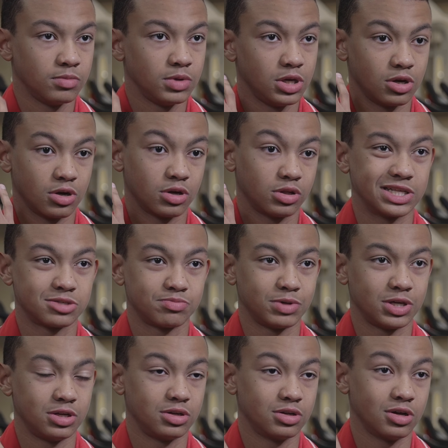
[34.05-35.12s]
here it's
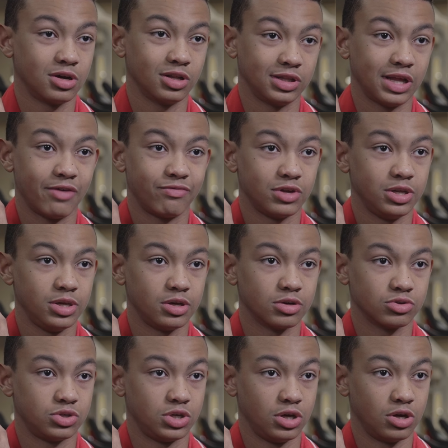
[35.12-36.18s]
been 11
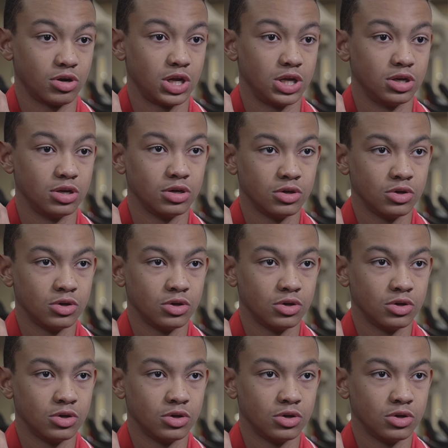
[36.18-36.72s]
years here and